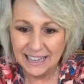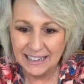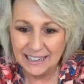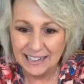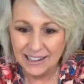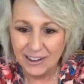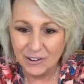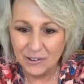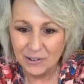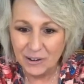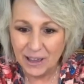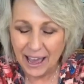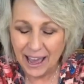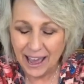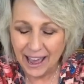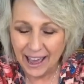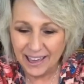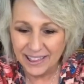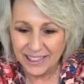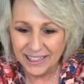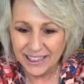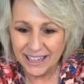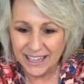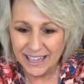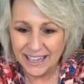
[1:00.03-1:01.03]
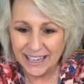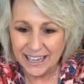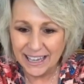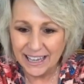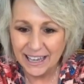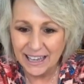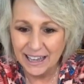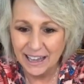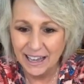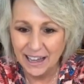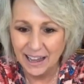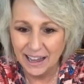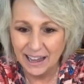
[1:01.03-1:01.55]
Hello,
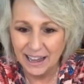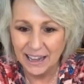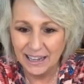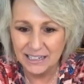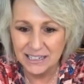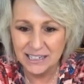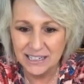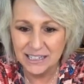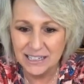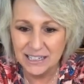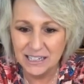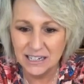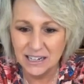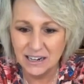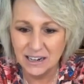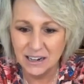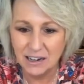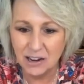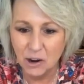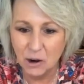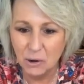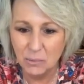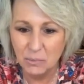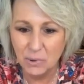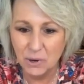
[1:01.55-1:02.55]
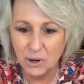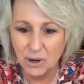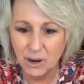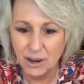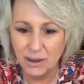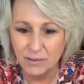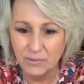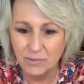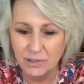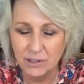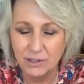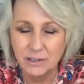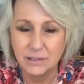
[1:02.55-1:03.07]
Kathy. I just uh, hope you're
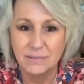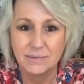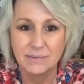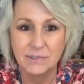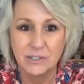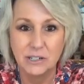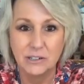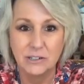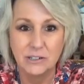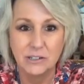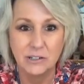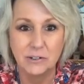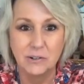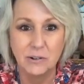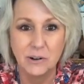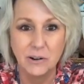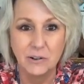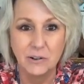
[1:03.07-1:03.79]
having you're